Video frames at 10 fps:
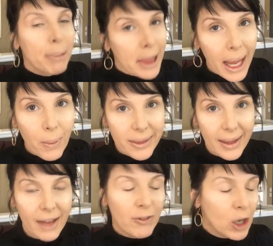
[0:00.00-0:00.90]
Play with
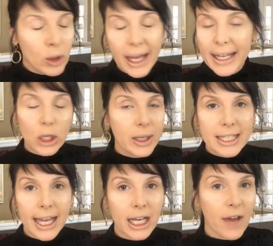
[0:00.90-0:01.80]
it. If you don't like it, you
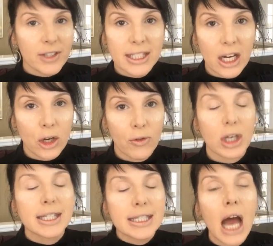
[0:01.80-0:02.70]
can take it off and start
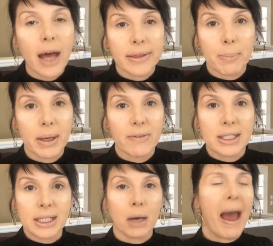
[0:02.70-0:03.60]
over. It's not that big of
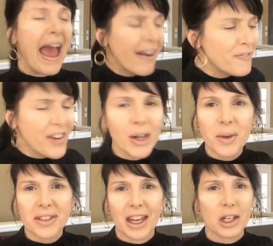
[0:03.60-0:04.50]
a deal. Have
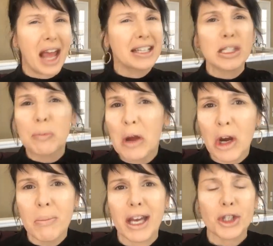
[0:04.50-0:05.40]
fun with it.
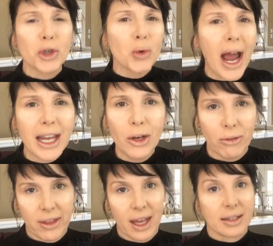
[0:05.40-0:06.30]
Experiment. Try
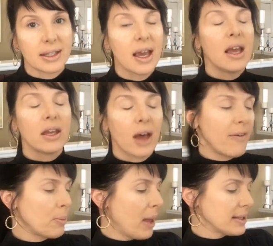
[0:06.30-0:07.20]
new things. You'll
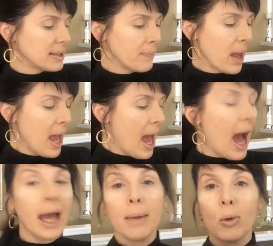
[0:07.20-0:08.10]
have a blast.
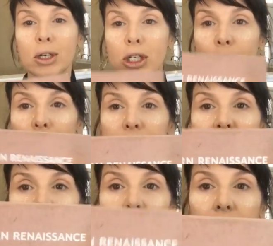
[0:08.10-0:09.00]
I am going to
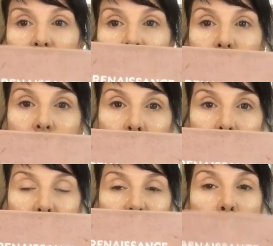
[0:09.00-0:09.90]
use Huda
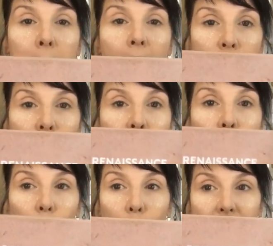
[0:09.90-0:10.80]
Beauty's
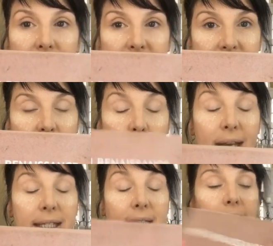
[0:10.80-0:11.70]
Modern
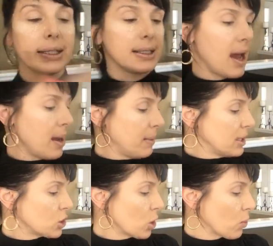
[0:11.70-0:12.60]
Renaissance.
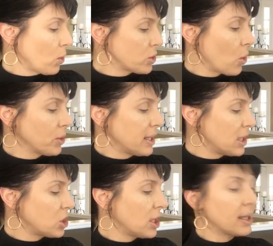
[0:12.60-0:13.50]
It is her Rose Gold
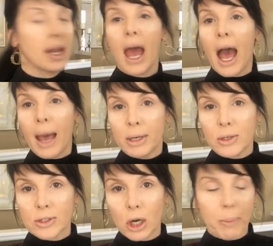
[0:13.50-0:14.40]
edition. I'm going
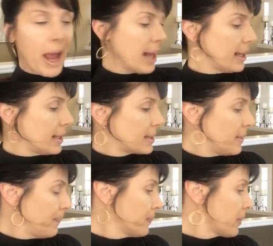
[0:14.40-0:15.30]
to use her palette.